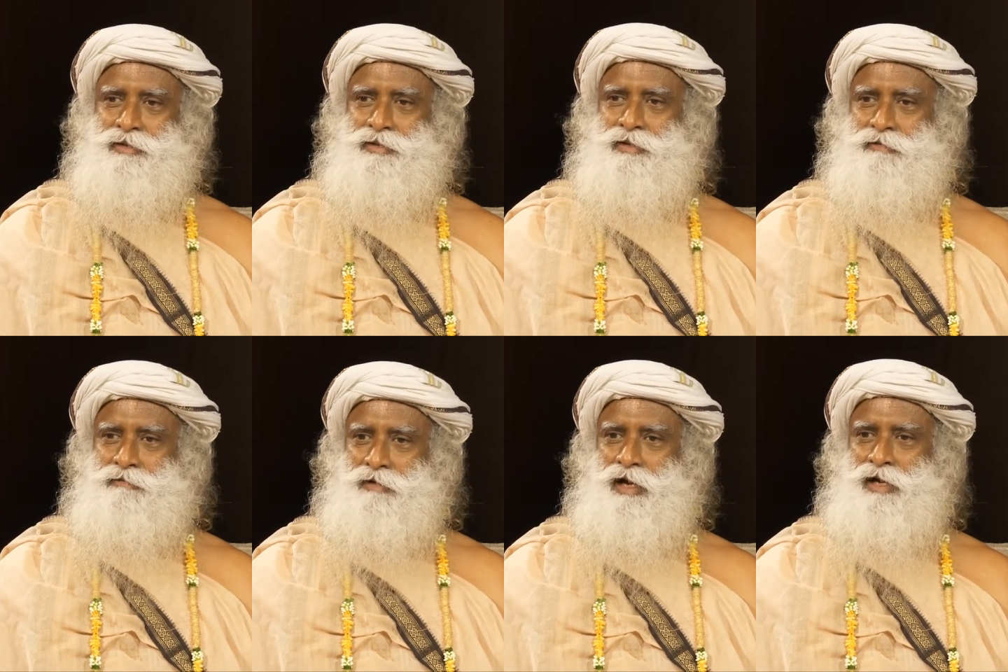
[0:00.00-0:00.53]
The
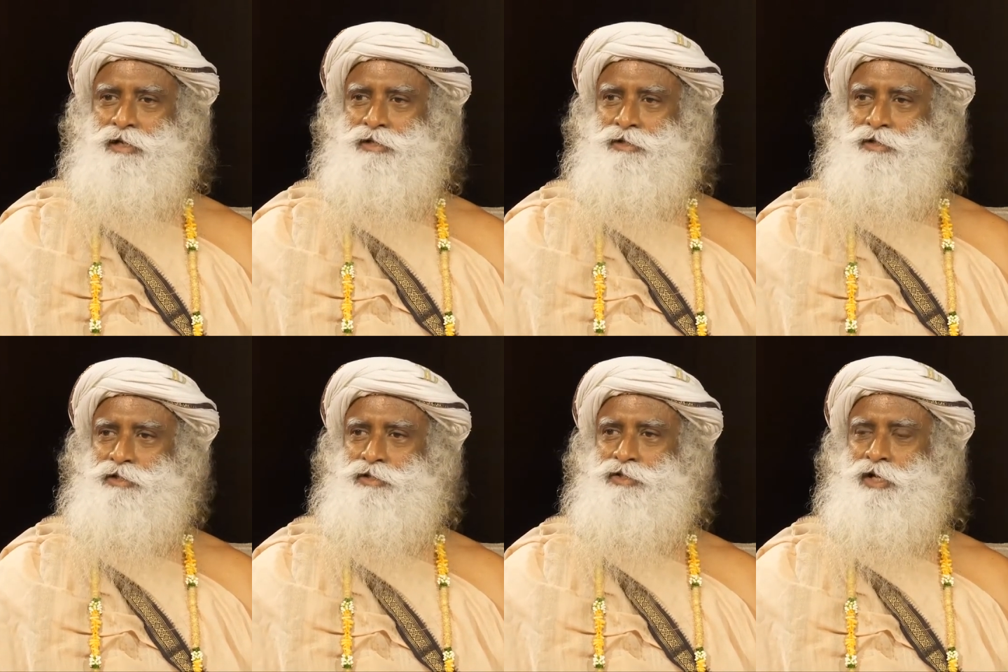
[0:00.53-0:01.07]
virus
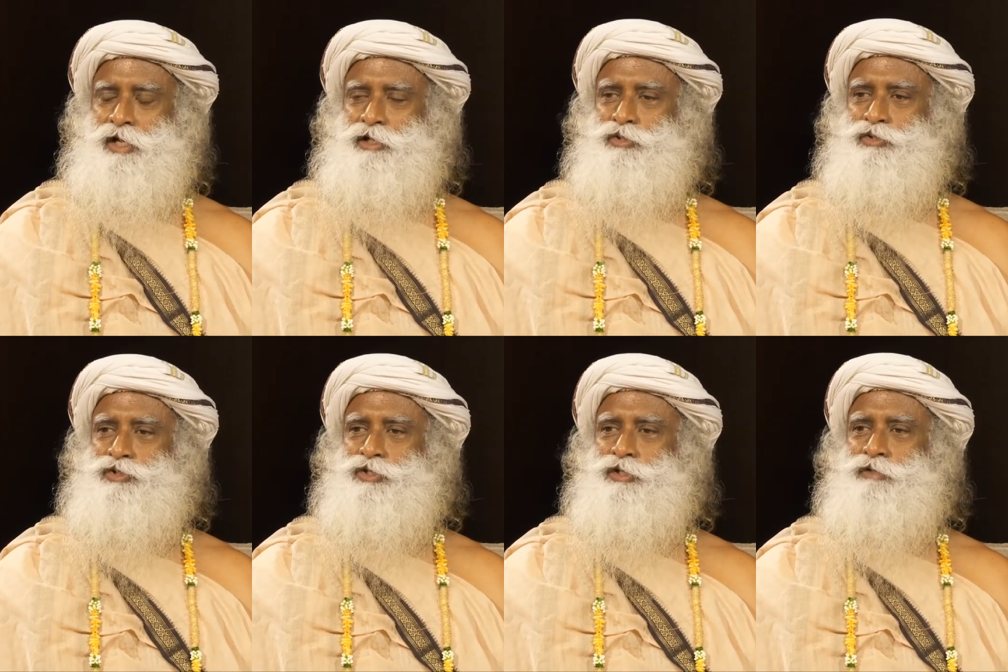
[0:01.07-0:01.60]
is trying
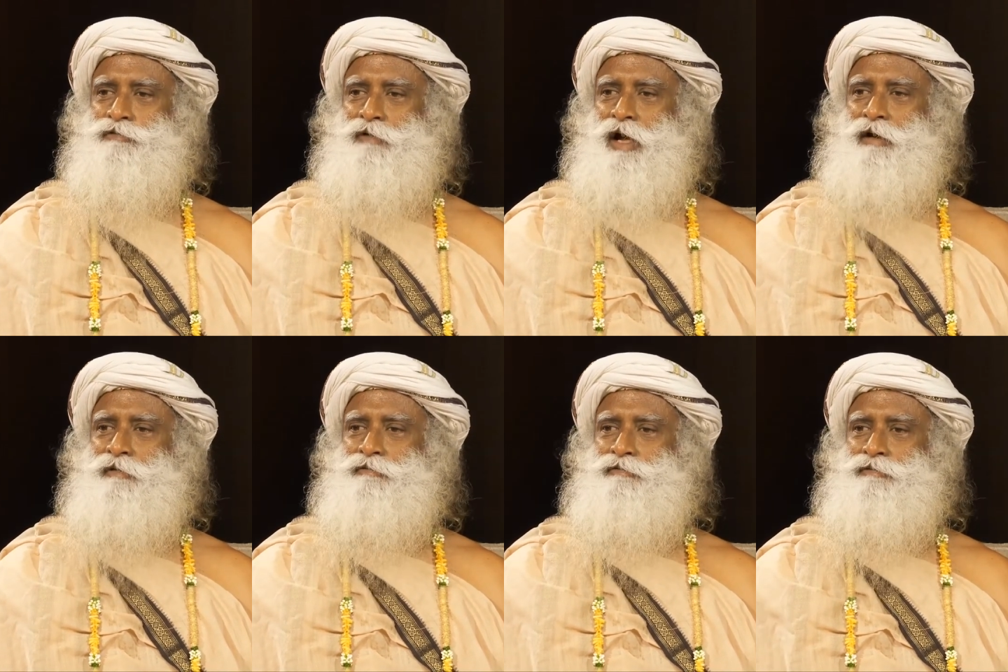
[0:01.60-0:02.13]
to
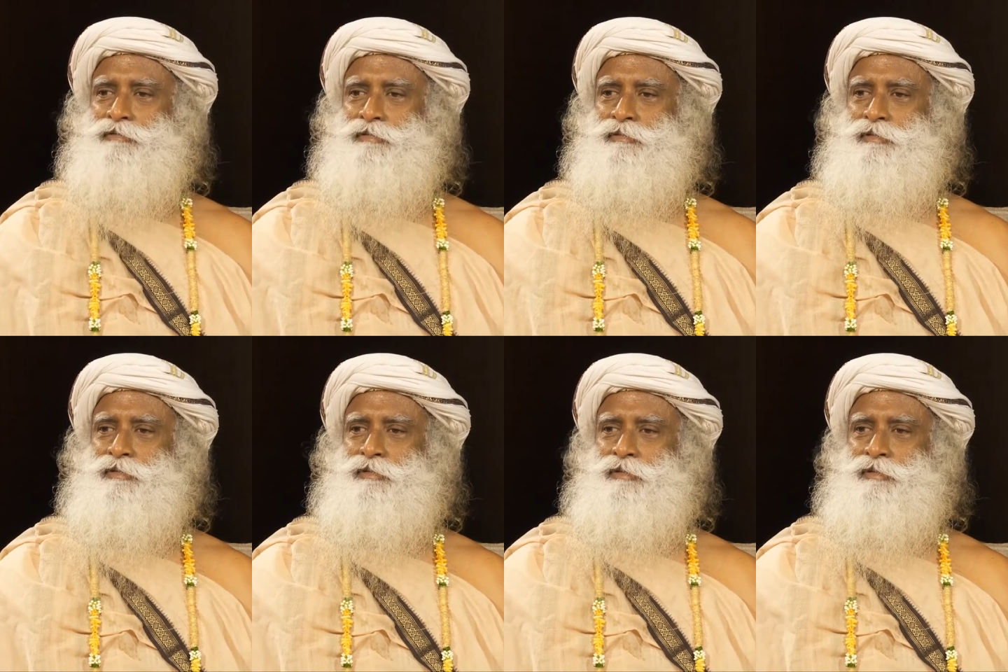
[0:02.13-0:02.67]
survive
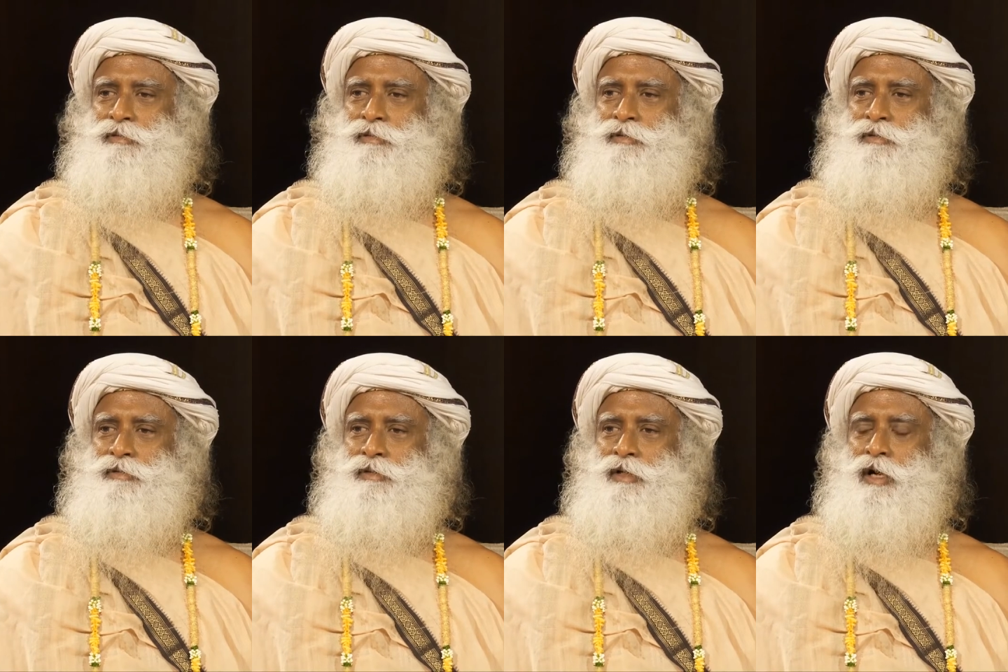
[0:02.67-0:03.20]

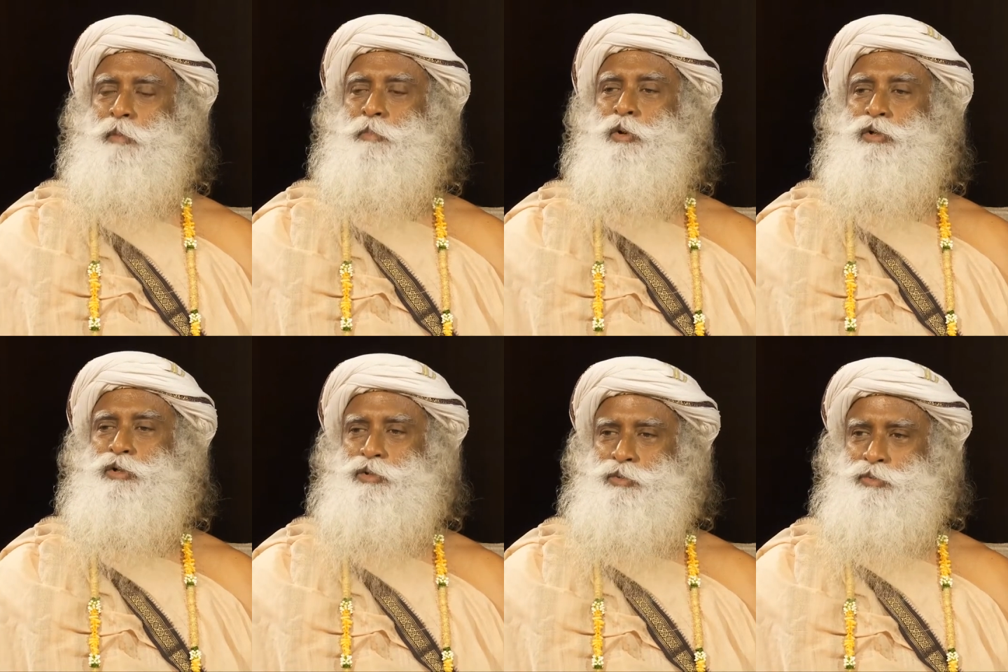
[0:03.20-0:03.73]

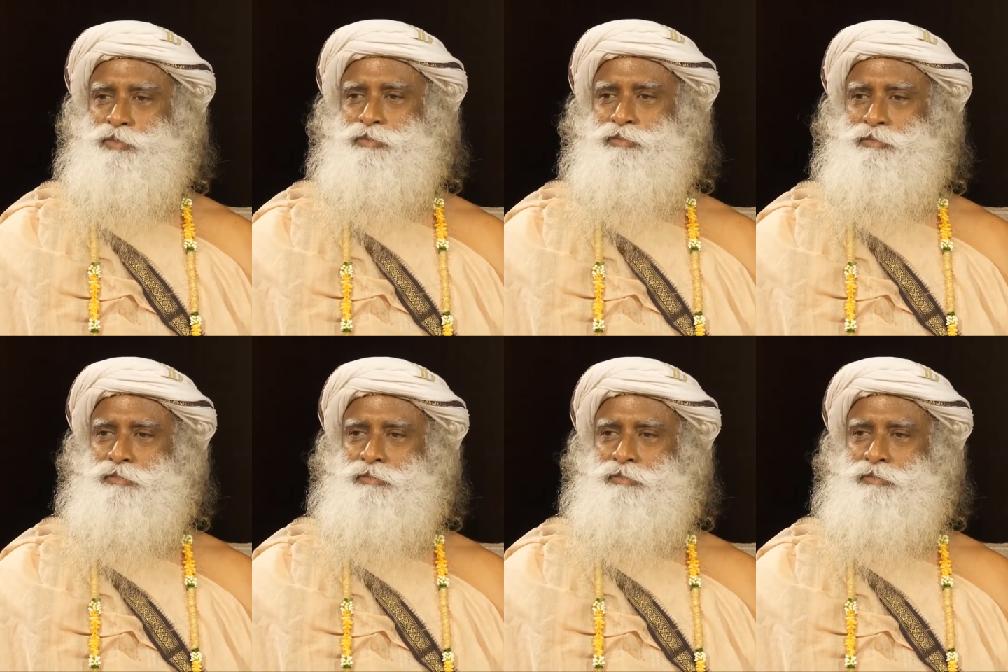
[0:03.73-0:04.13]
upon you.